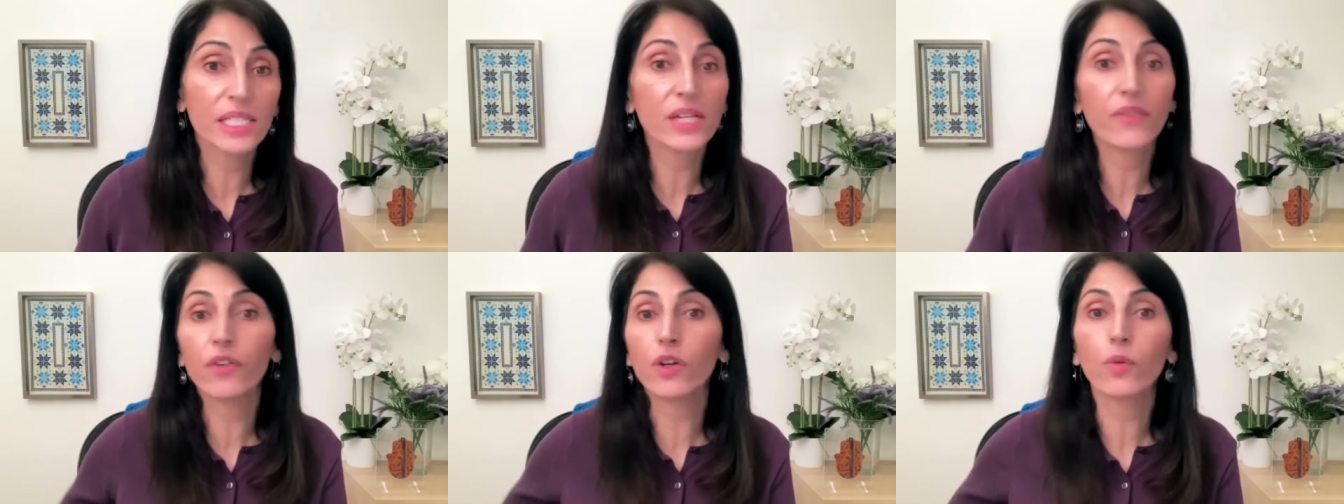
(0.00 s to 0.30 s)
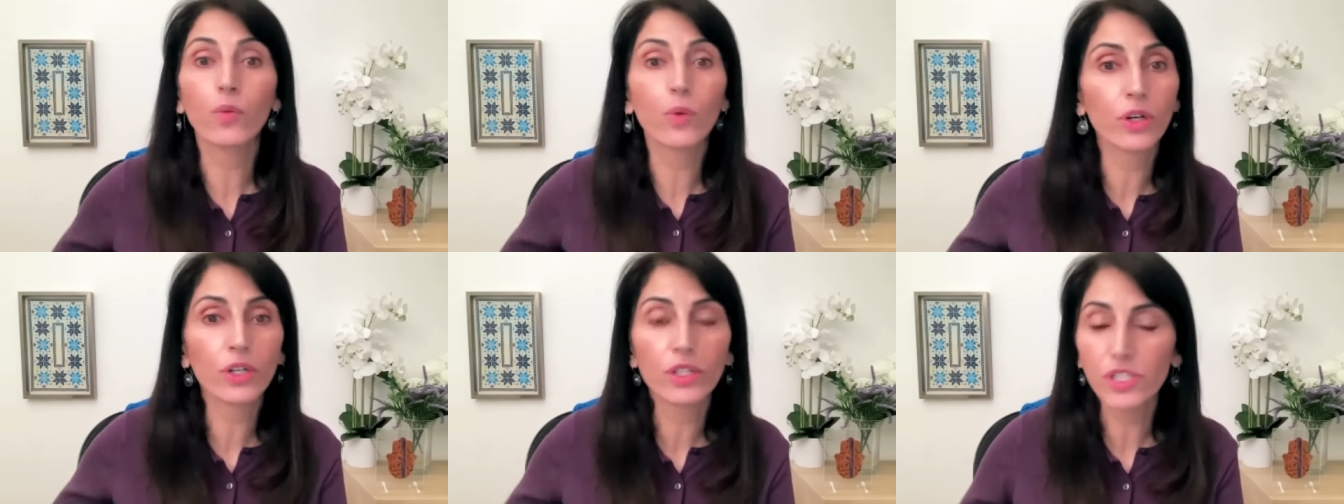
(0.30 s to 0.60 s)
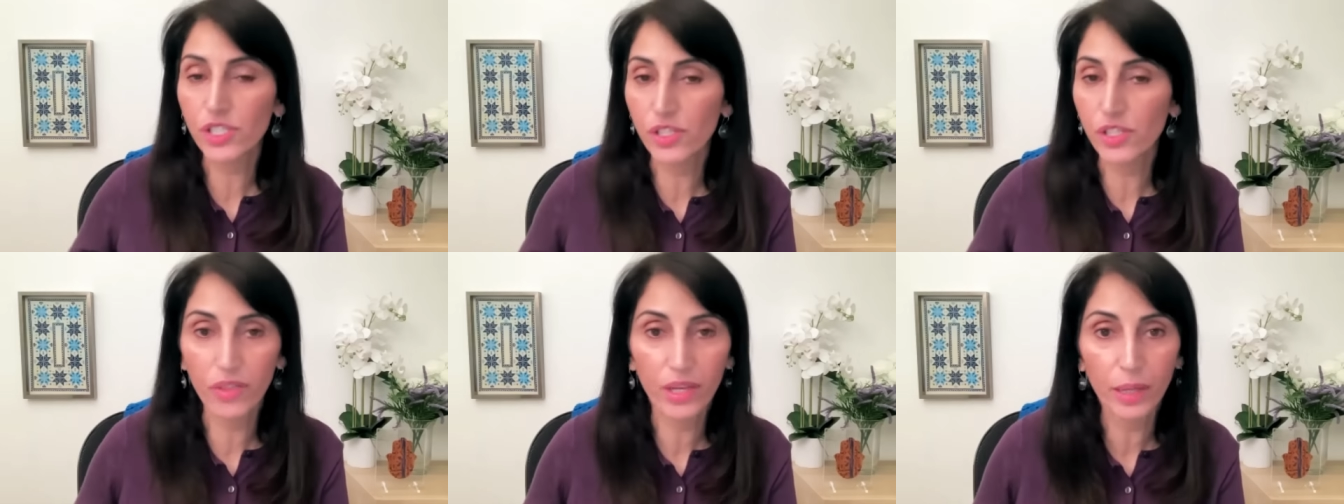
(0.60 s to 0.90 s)
even
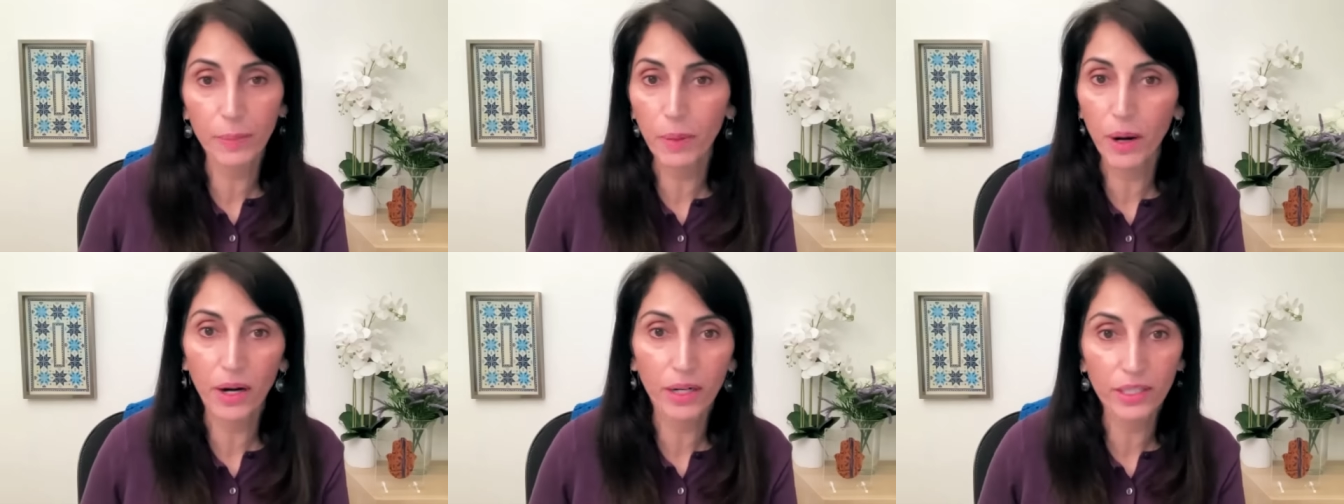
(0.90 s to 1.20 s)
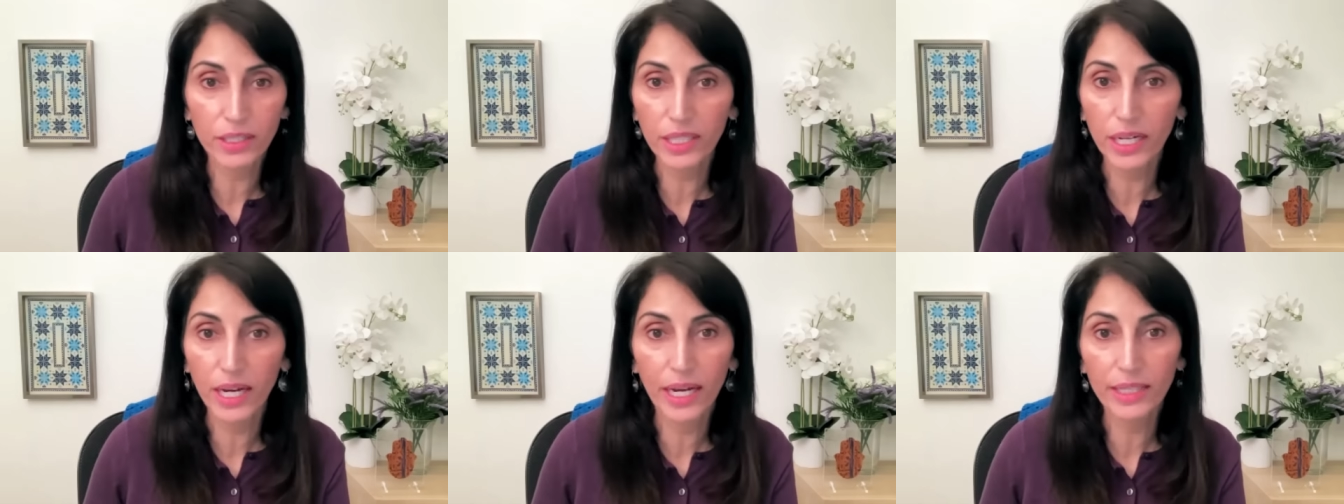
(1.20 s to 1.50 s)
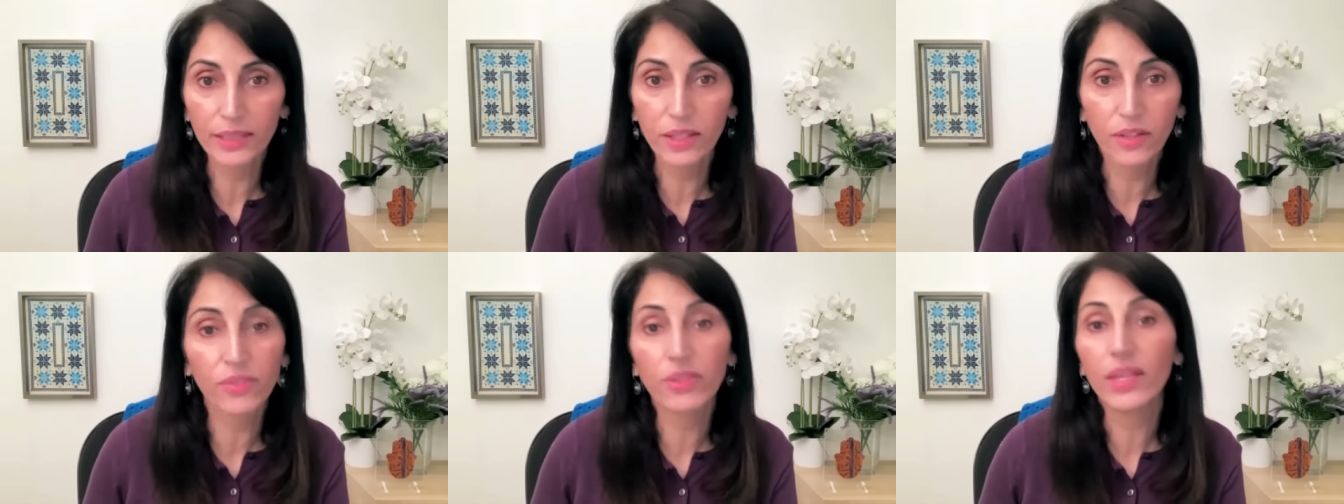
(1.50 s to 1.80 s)
worse than the
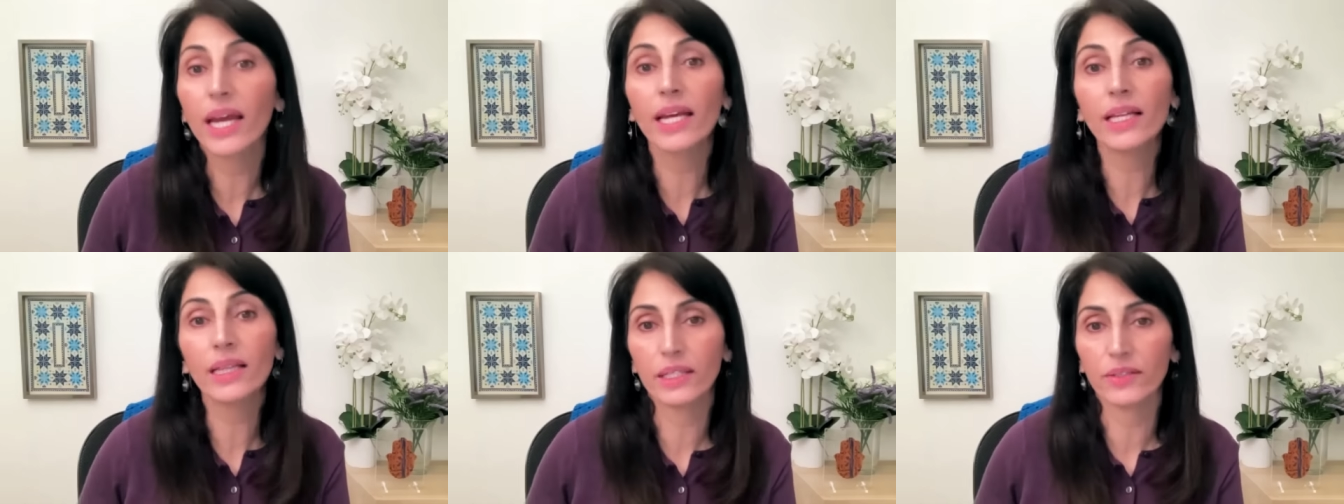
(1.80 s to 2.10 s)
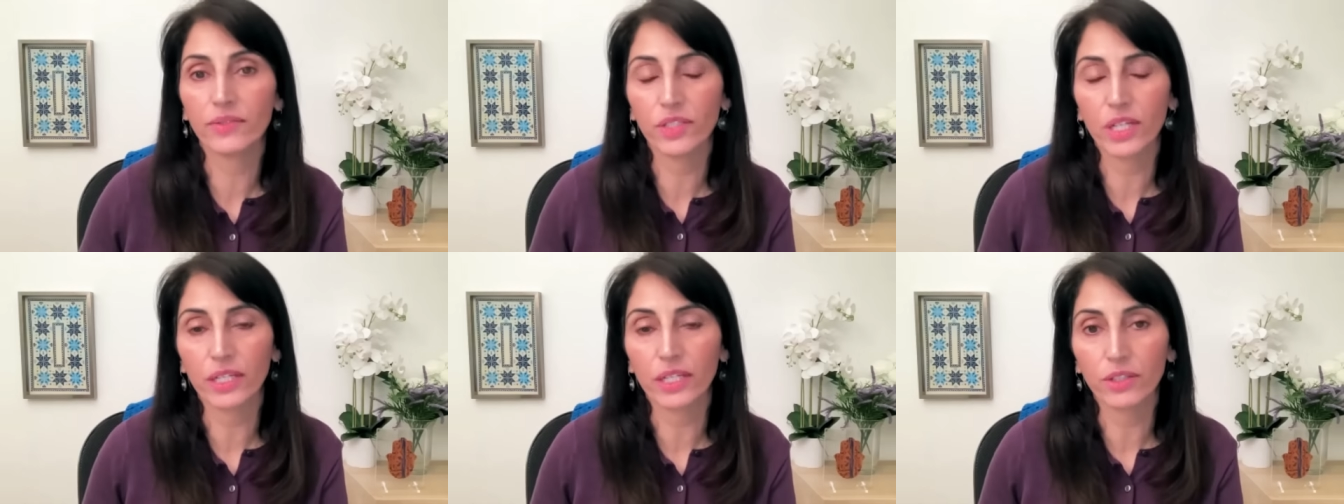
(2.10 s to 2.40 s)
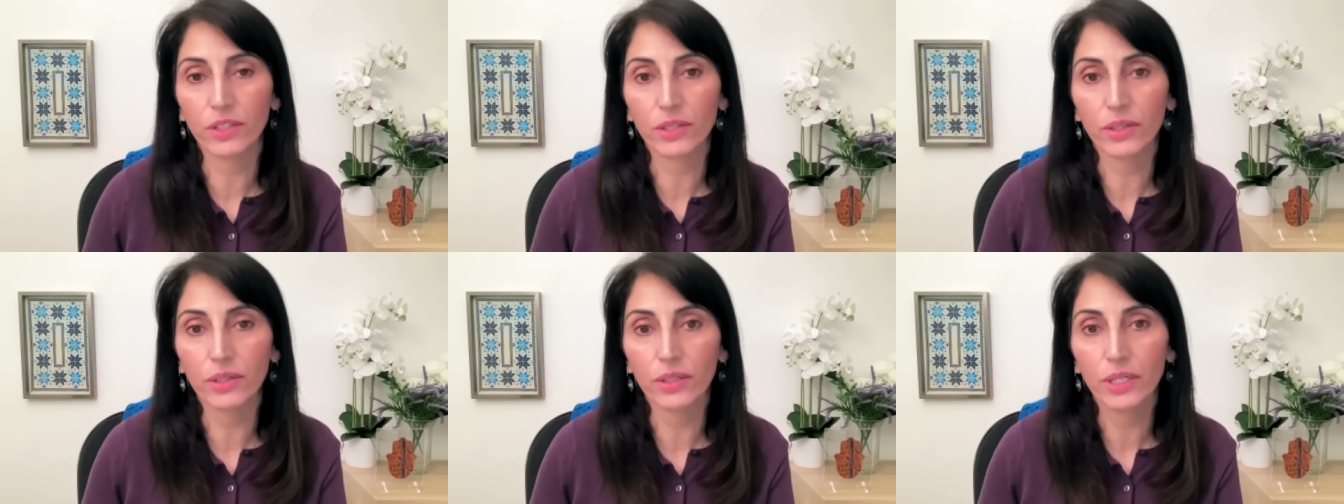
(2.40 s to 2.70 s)
apartheid that they lived
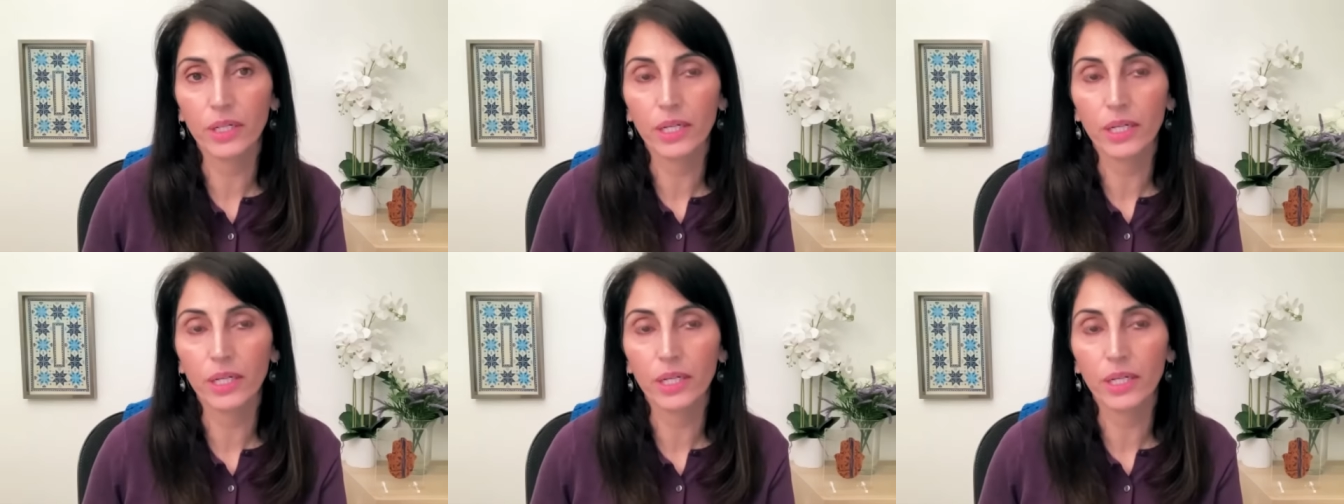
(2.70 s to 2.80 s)
under.